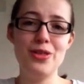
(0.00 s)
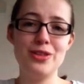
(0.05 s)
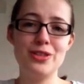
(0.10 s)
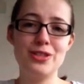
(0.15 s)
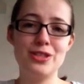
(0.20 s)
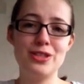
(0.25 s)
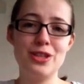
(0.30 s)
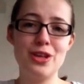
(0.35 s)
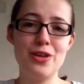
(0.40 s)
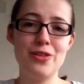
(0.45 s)

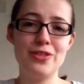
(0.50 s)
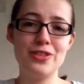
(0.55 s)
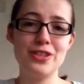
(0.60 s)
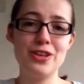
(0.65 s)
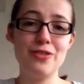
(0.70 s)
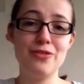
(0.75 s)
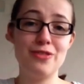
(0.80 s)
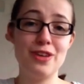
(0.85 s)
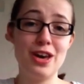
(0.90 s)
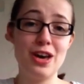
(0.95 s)
Sloths
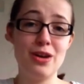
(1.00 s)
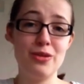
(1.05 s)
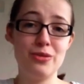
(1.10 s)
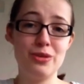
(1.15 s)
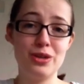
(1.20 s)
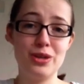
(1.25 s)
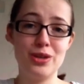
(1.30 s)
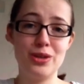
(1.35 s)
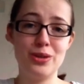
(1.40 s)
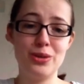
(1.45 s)
are
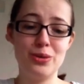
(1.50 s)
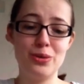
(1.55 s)
very